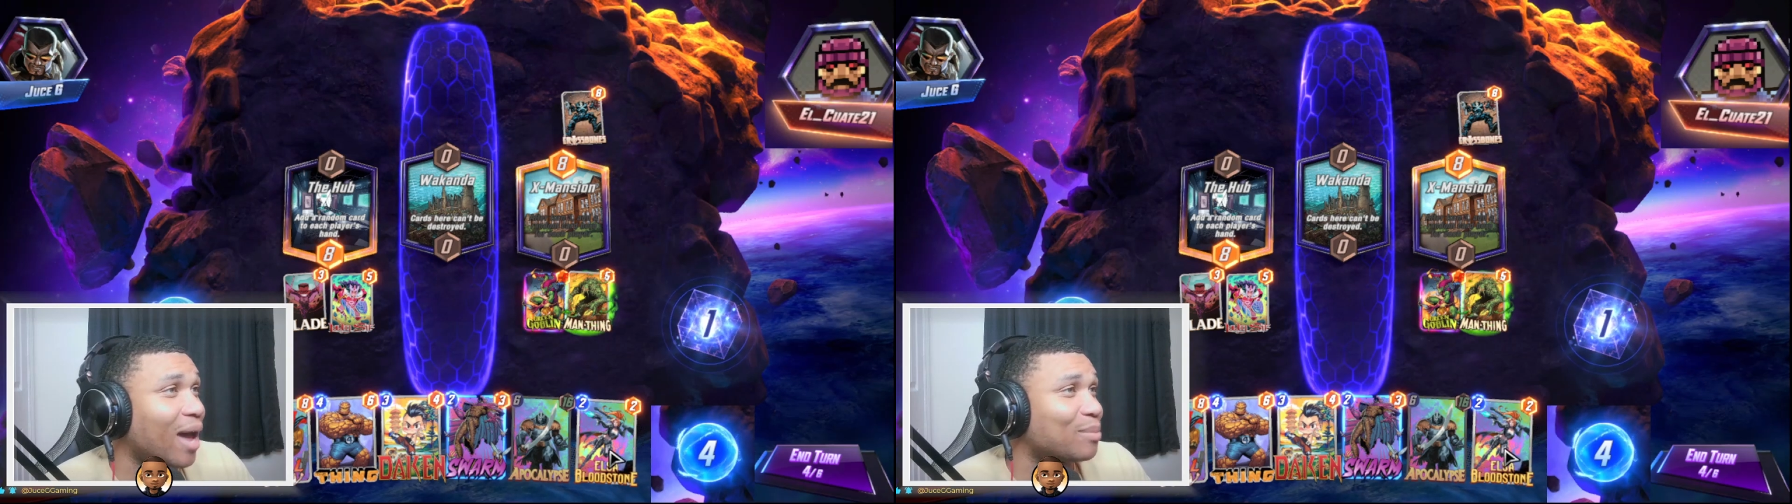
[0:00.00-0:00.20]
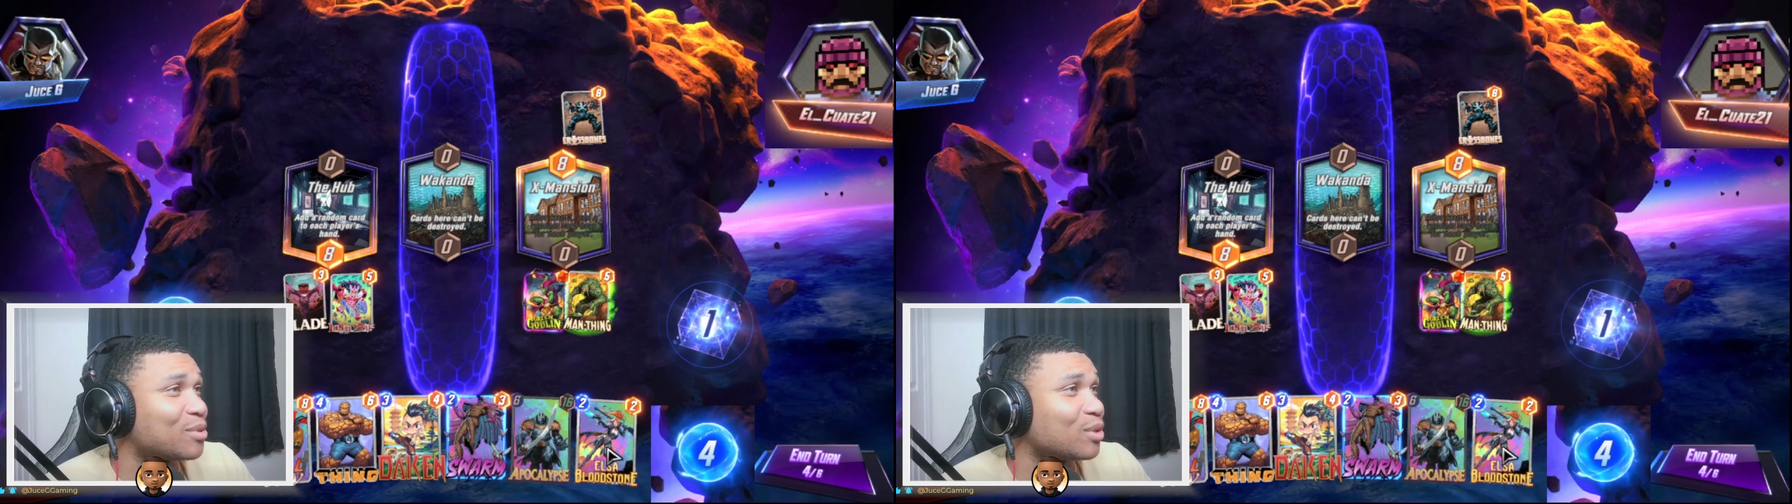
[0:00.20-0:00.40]

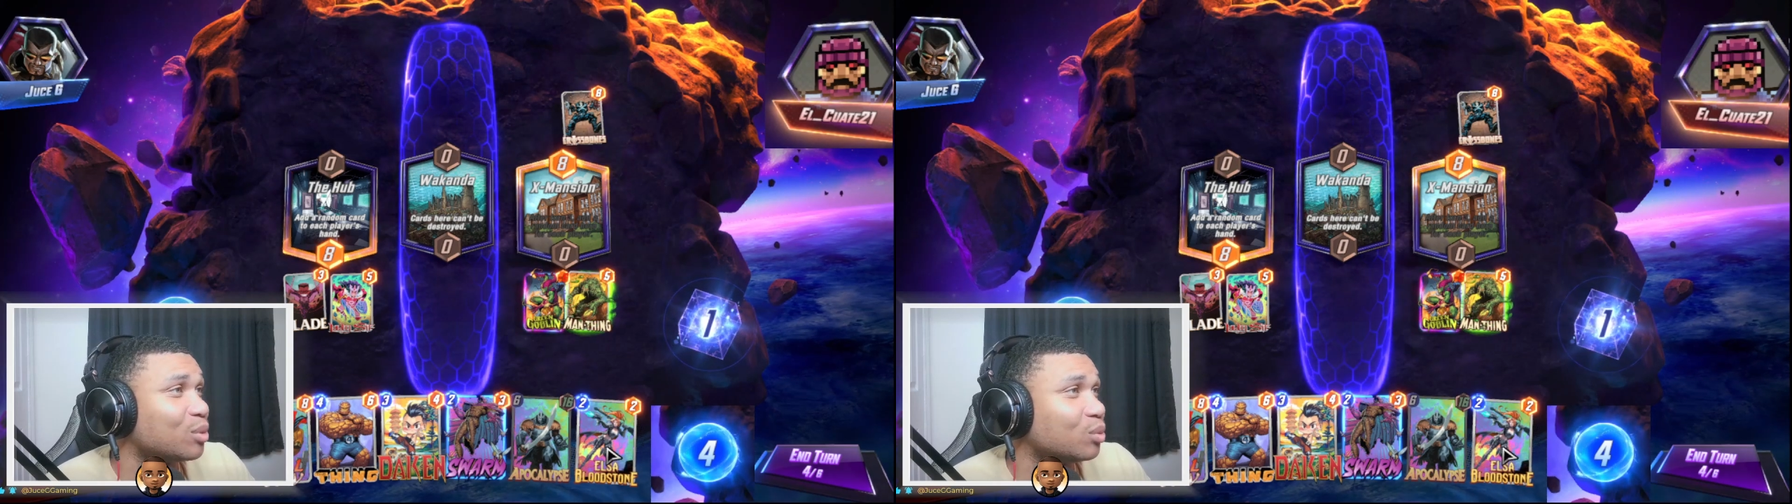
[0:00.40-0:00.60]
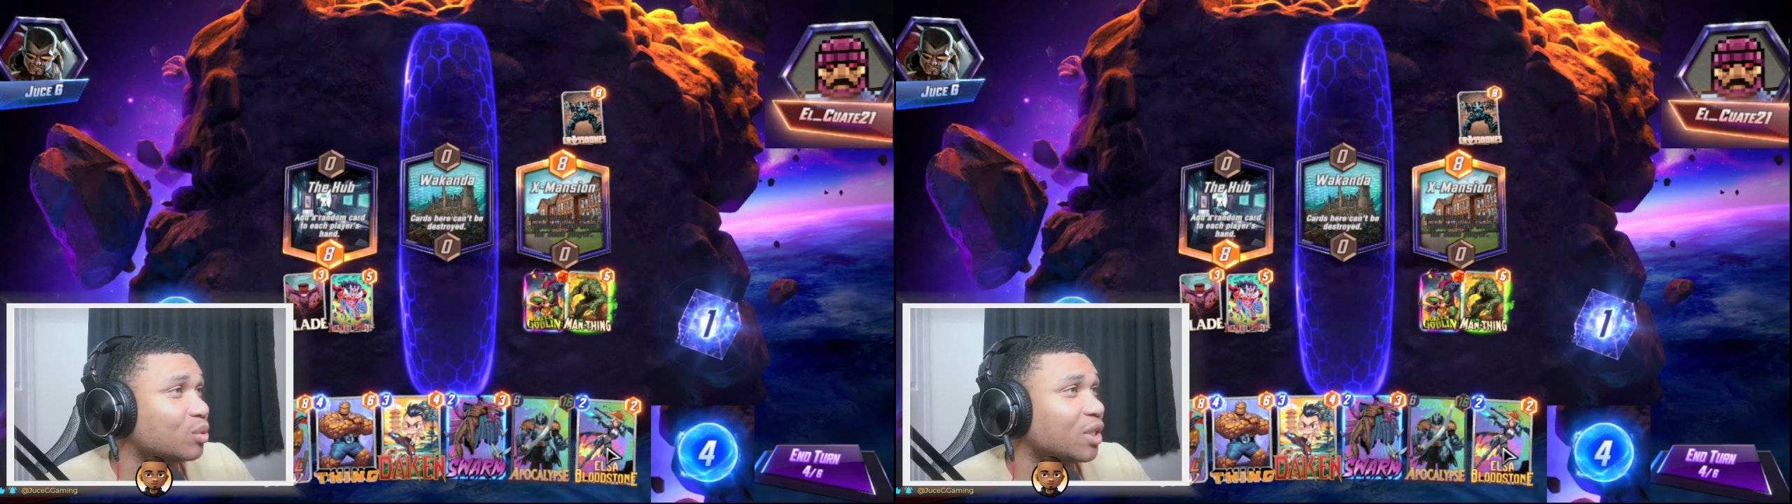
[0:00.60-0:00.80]

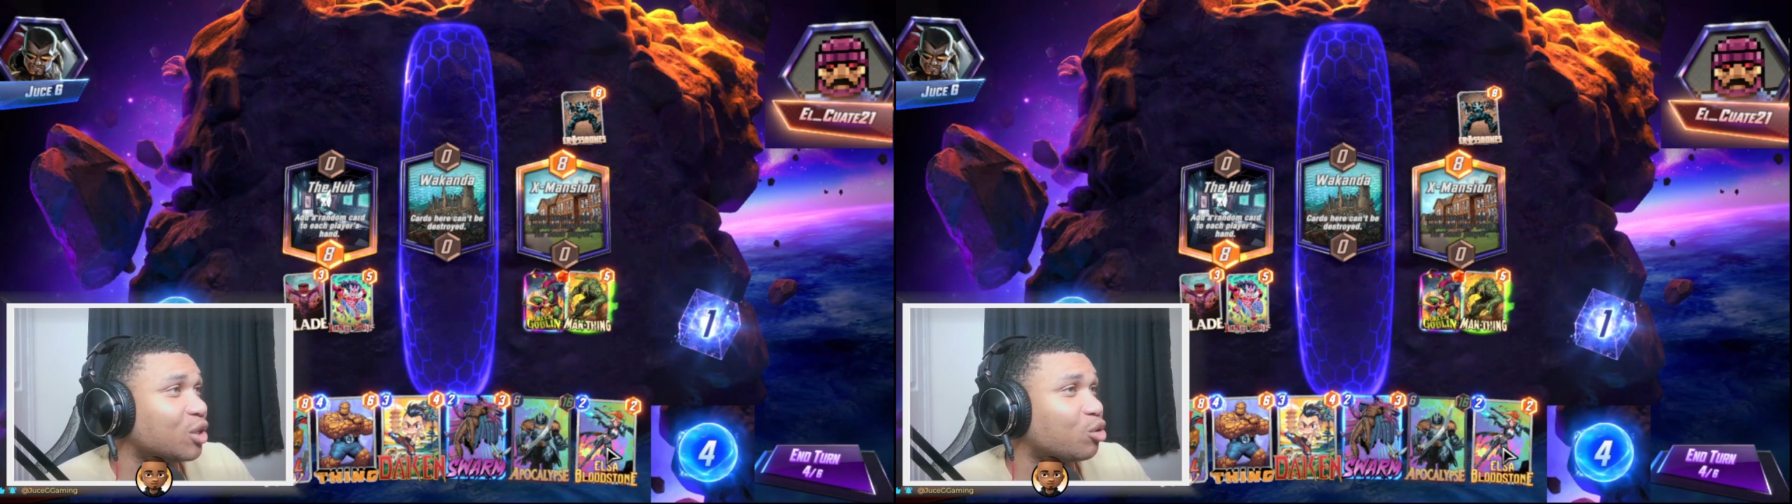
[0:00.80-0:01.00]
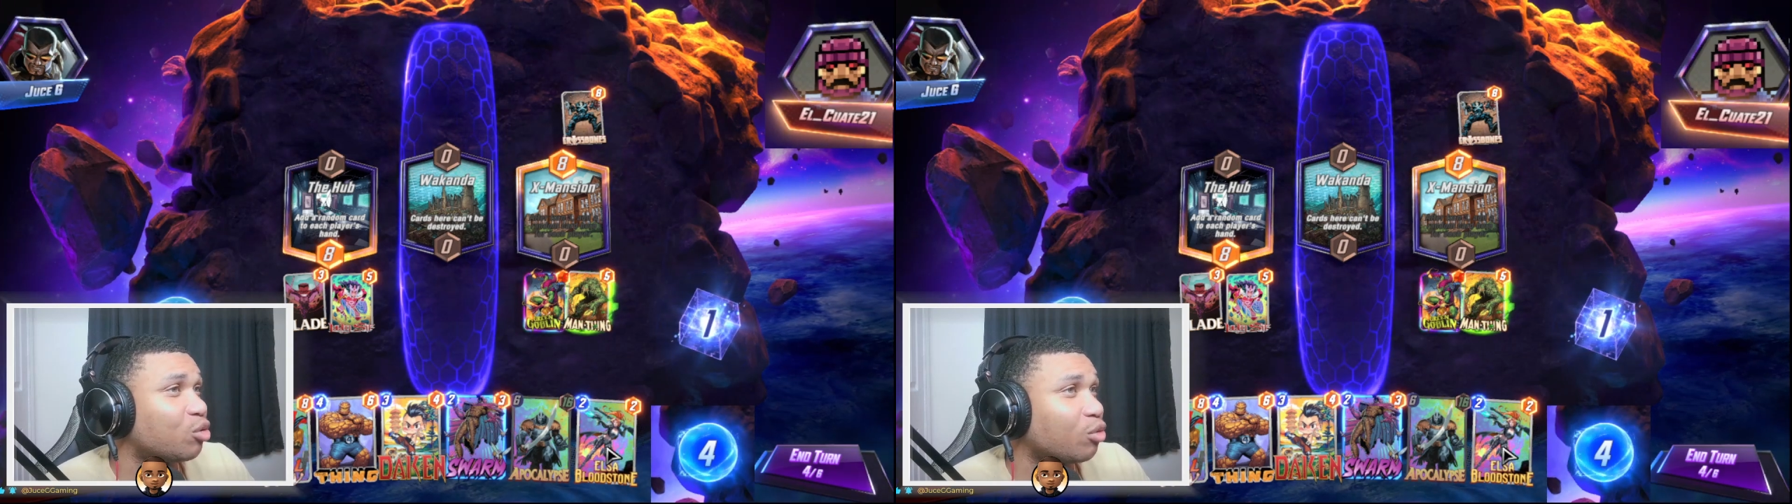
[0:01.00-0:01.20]
absolutely
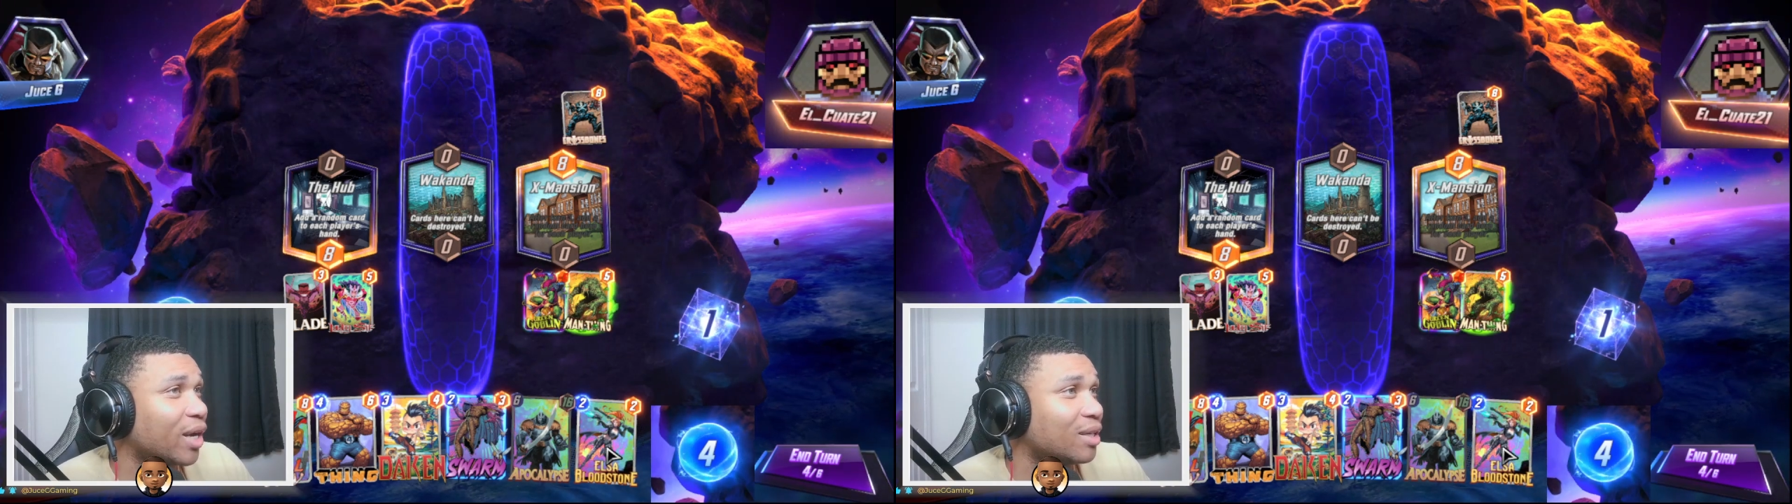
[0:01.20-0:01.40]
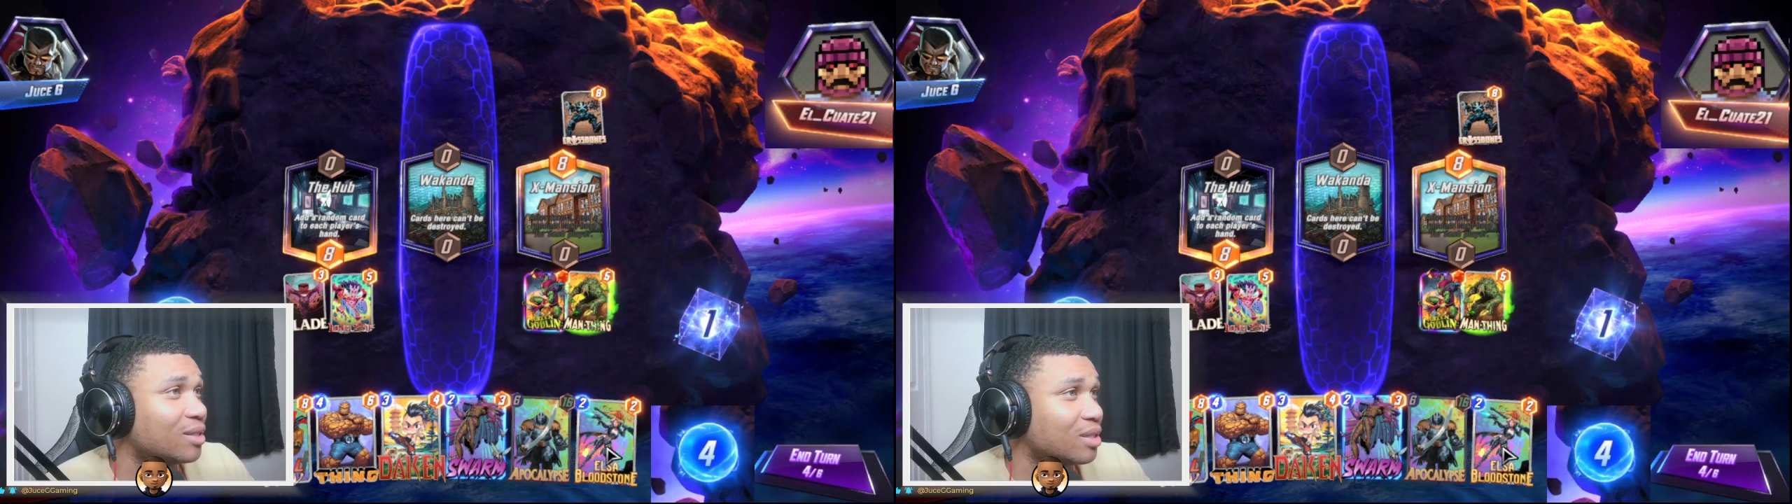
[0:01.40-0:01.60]

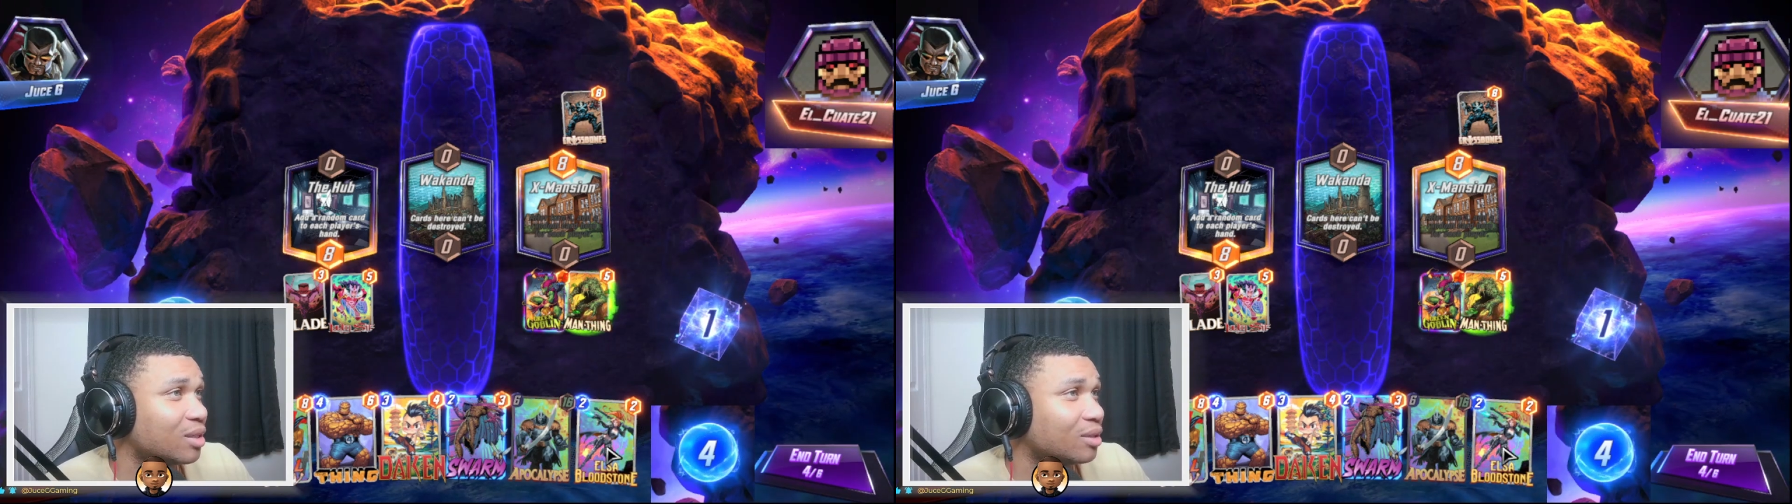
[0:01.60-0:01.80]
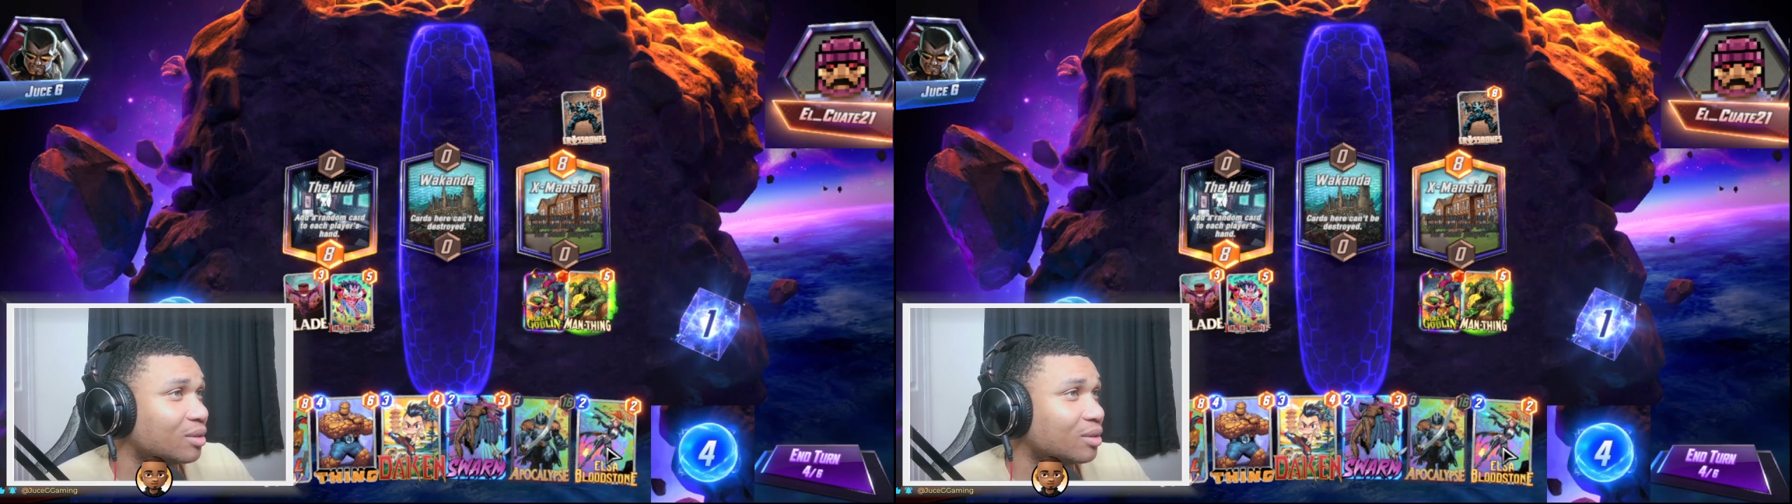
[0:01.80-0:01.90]
crazy.